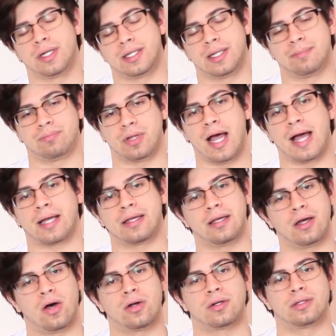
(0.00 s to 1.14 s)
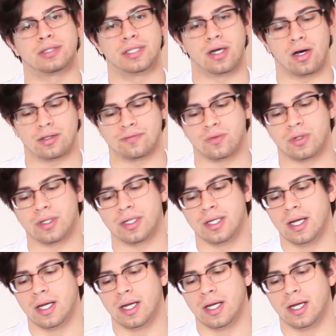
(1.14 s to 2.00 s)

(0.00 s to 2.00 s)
and then black on the olive one.